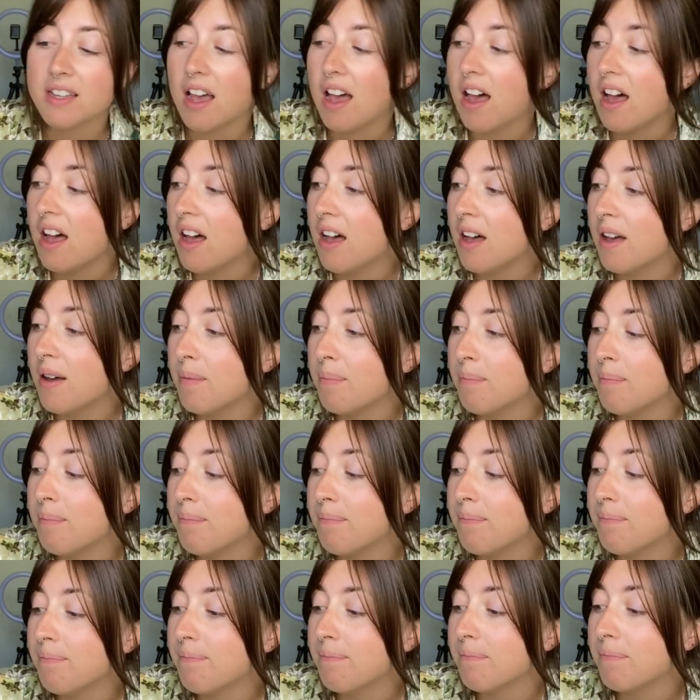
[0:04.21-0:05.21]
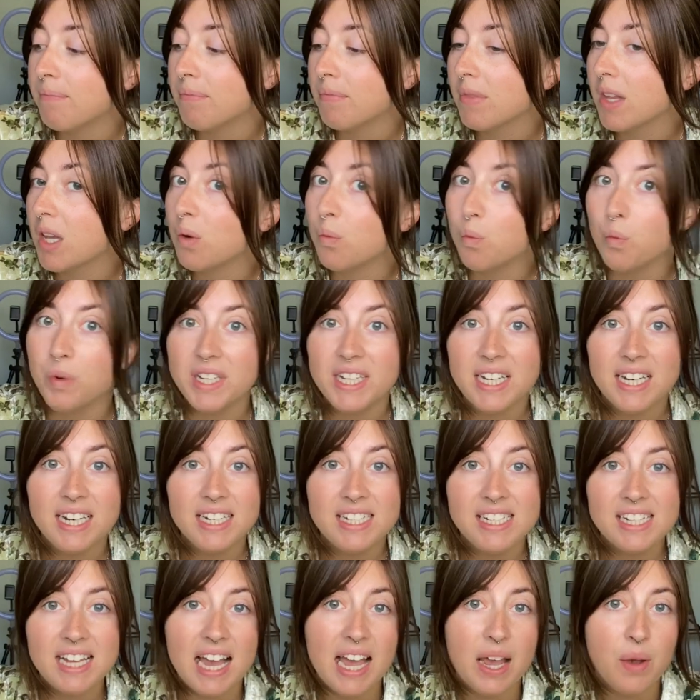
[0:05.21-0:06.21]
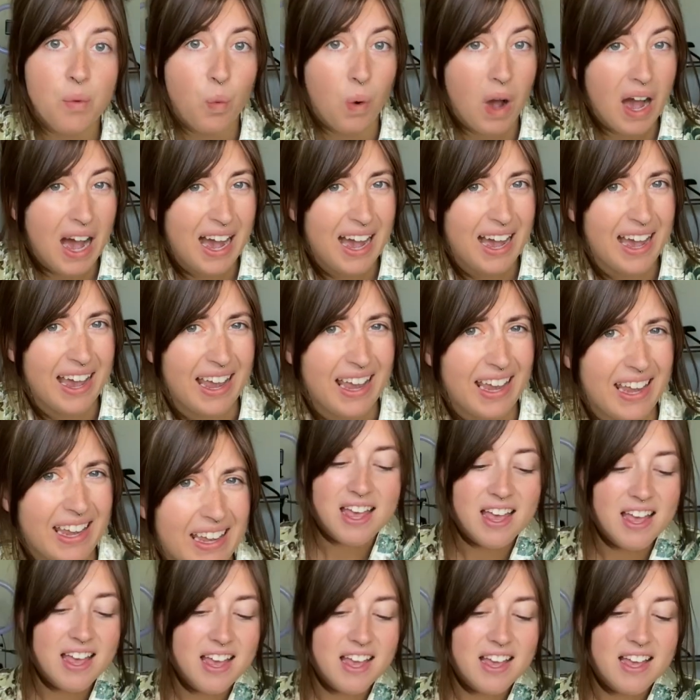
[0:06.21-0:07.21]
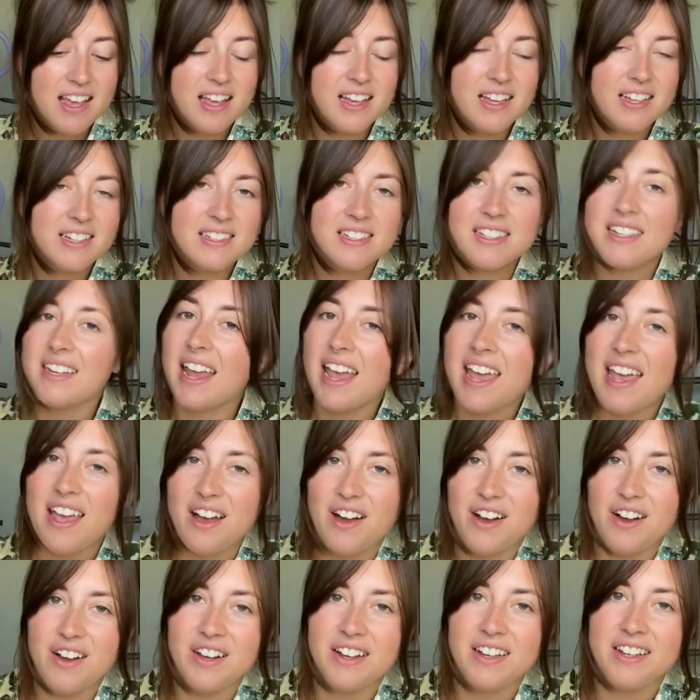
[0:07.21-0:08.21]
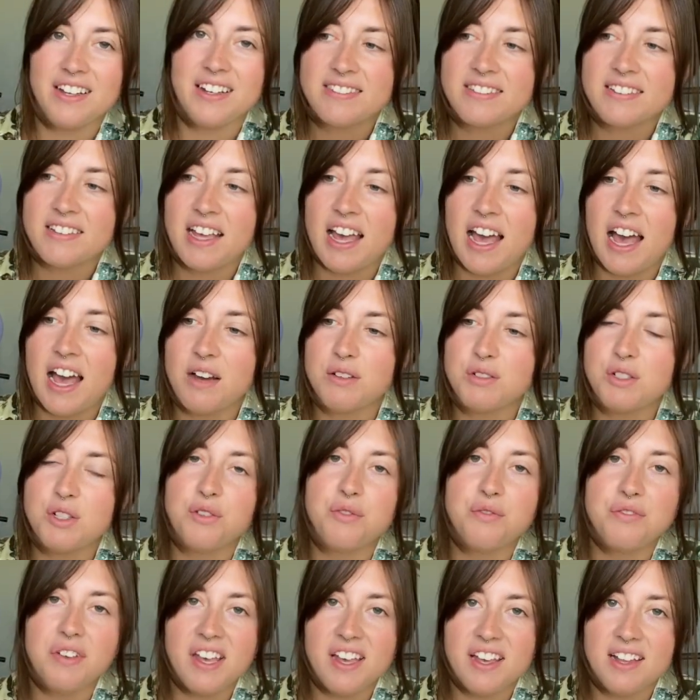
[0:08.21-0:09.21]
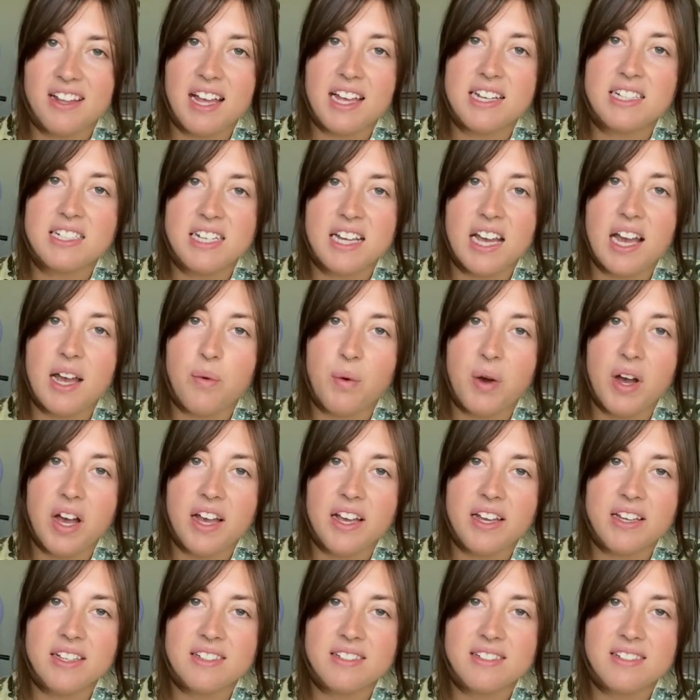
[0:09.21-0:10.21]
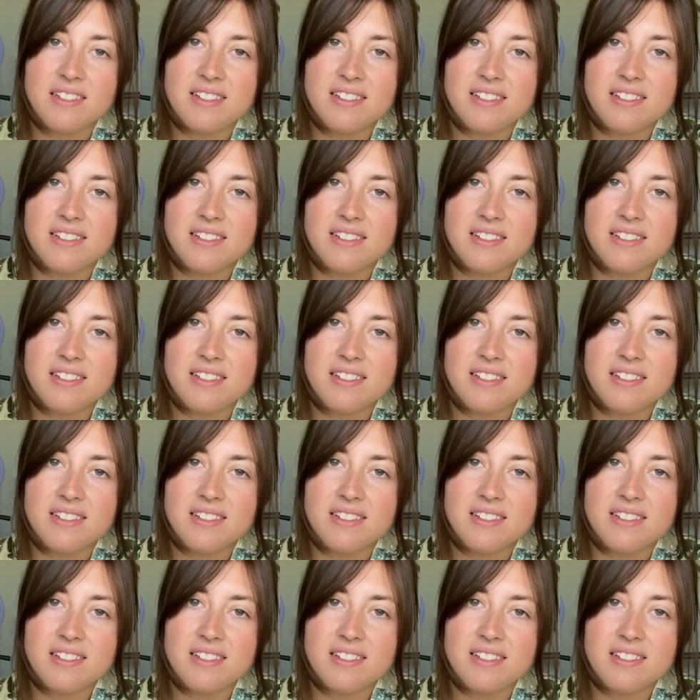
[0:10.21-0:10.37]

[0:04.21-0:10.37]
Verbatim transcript: Um, we did a DIY today on how to fail at DIYs.